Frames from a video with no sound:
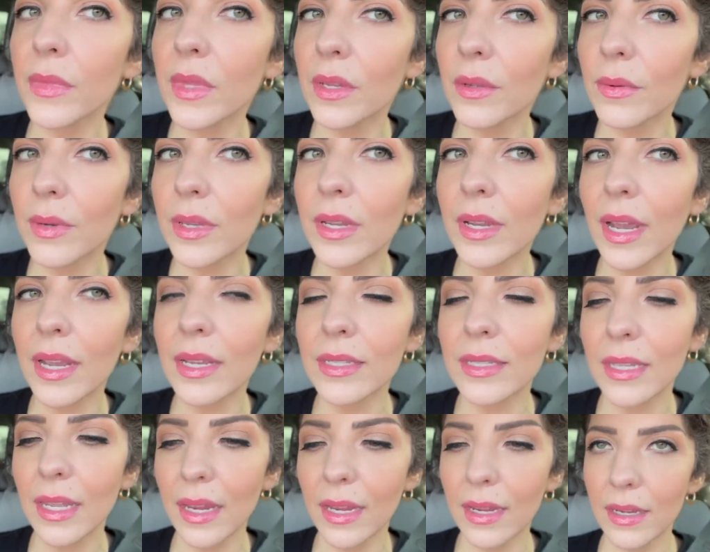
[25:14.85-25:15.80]
What do you
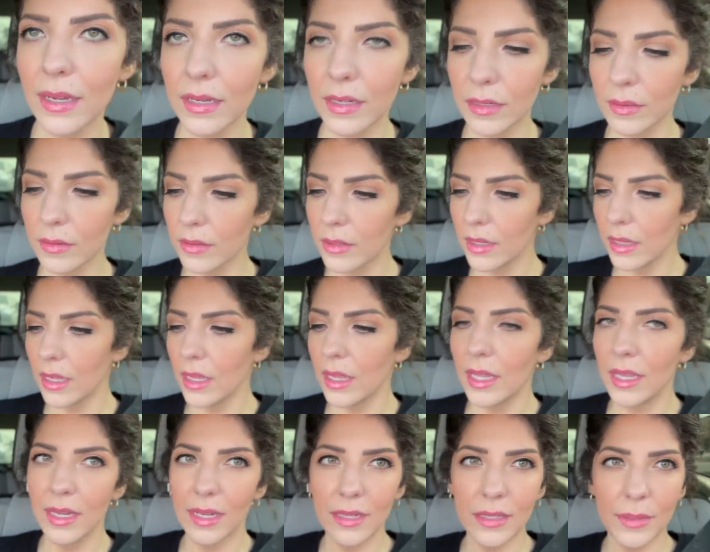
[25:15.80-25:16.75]
guys think?
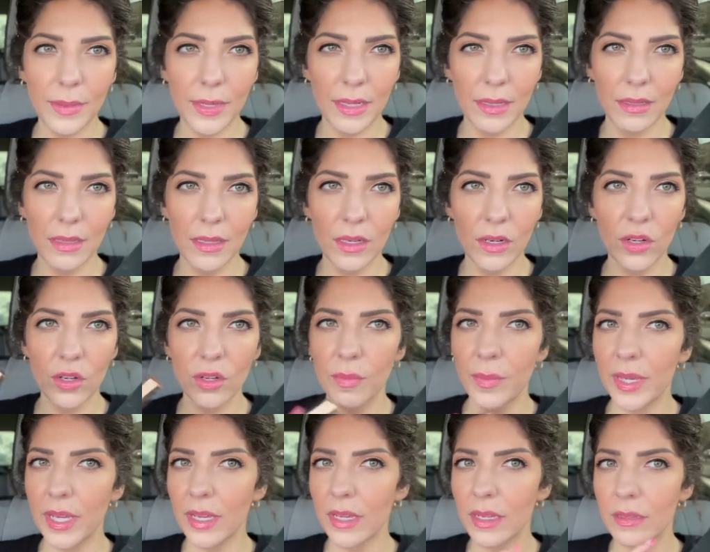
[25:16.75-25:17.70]
Gives me a little
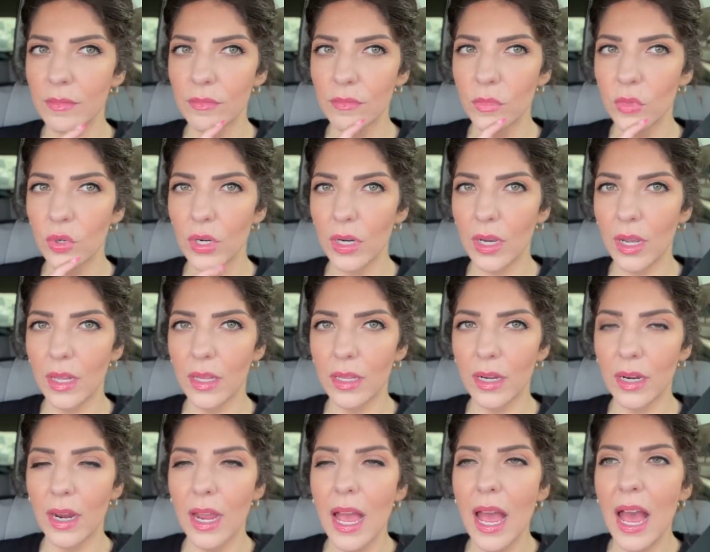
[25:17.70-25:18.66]
bit more
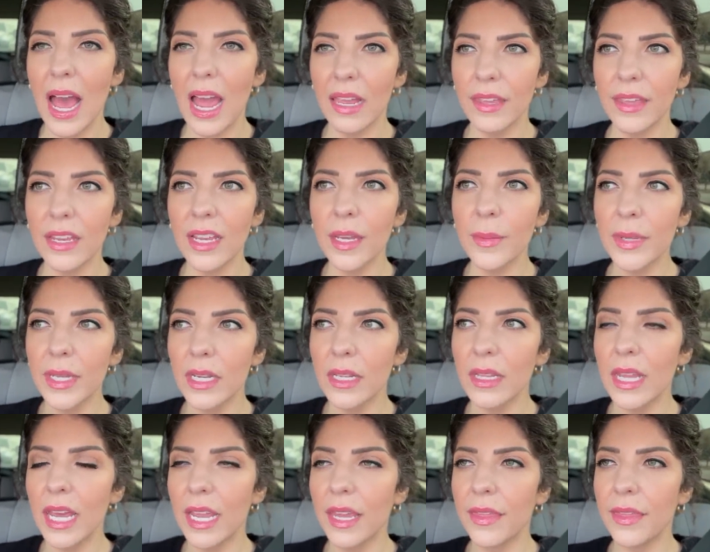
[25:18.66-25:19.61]
color. I think I'm
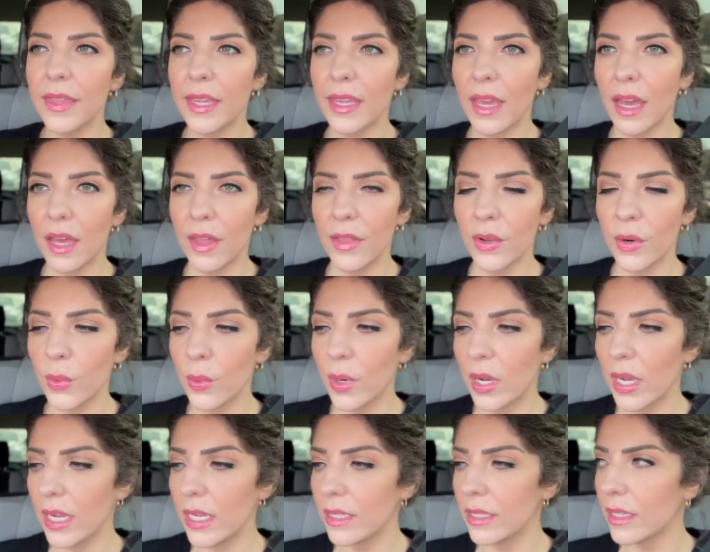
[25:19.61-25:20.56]
gonna like the other
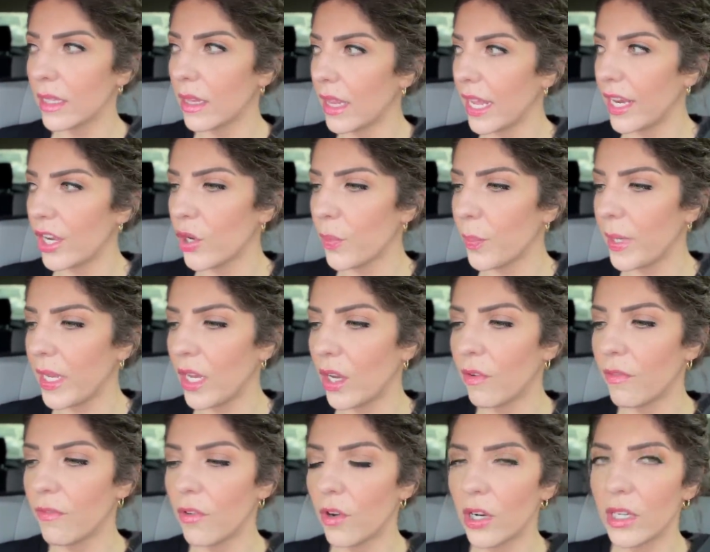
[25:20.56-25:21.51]
one, the lighter
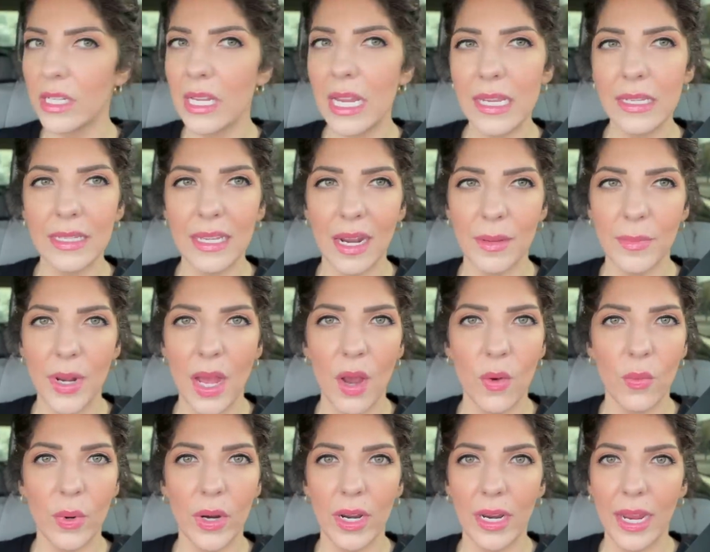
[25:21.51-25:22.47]
pink, for days that I'm
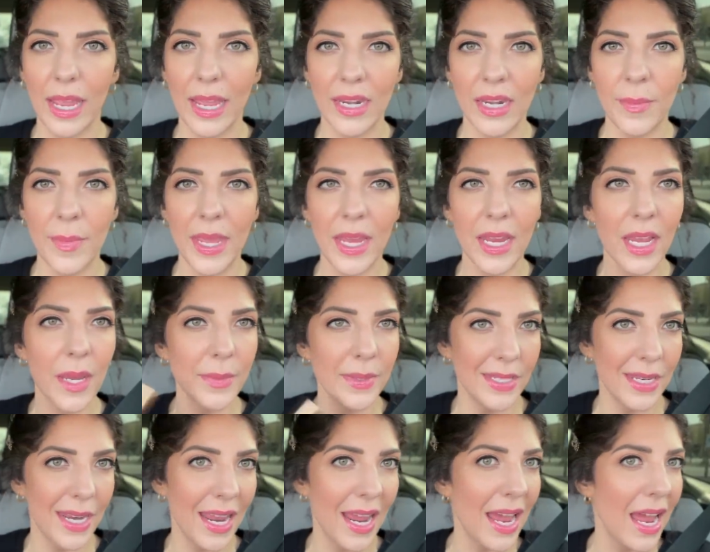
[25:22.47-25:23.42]
not wearing any makeup.
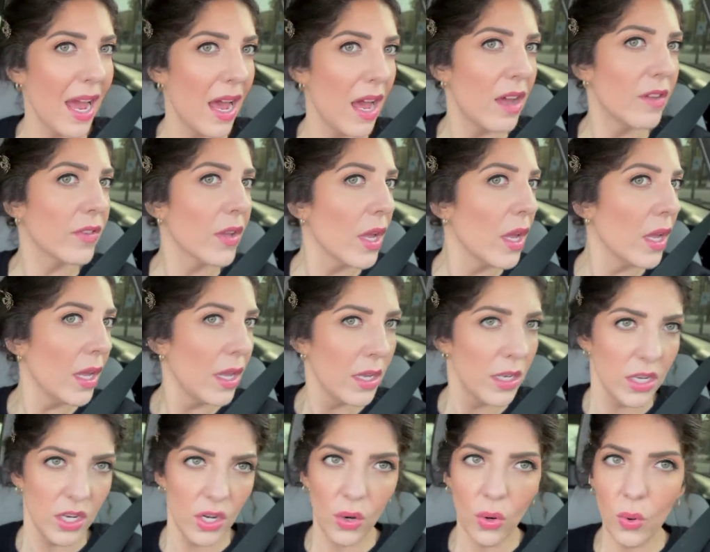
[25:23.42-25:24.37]
Today I have,
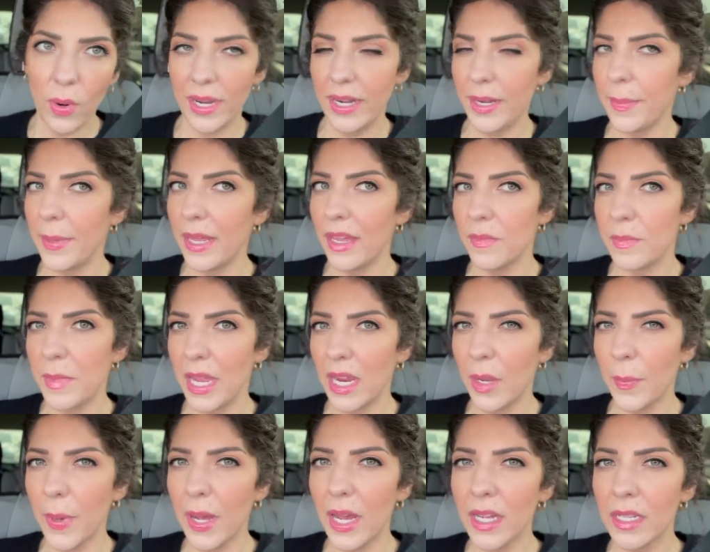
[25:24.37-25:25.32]
you know, quite a bit of
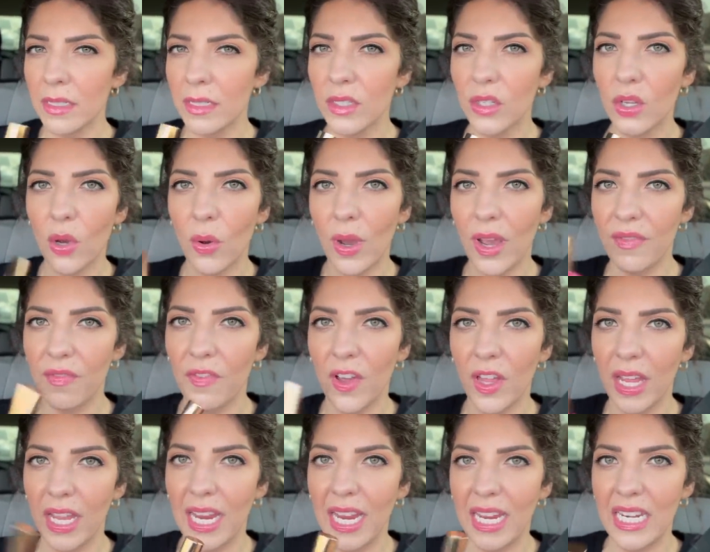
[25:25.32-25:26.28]
makeup on, so I felt
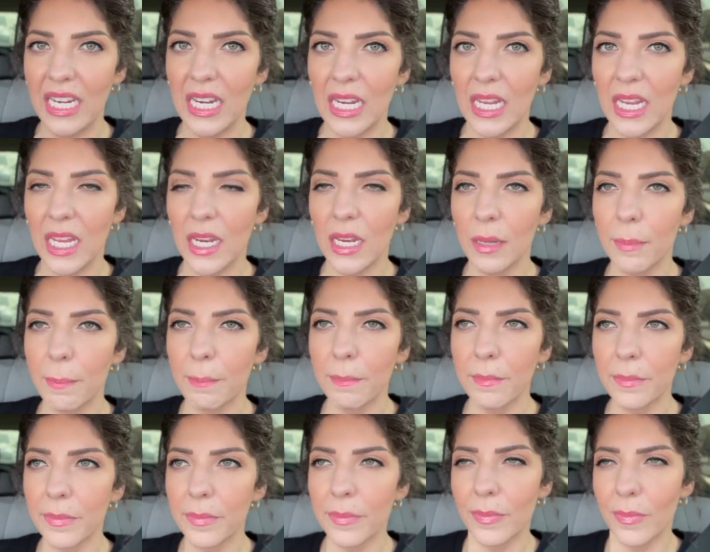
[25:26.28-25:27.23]
like I needed
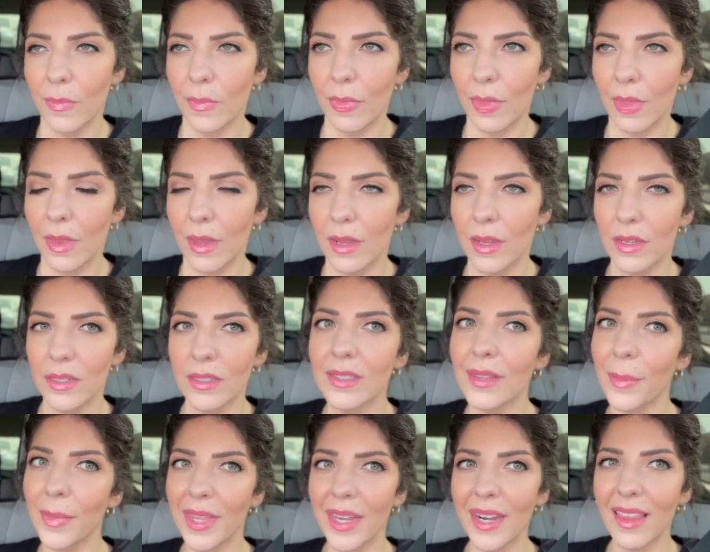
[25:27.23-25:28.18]

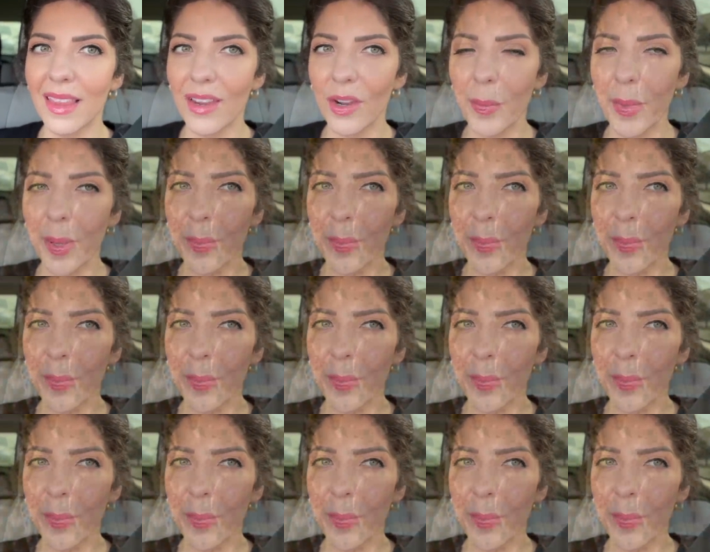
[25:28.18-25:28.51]
something a little bit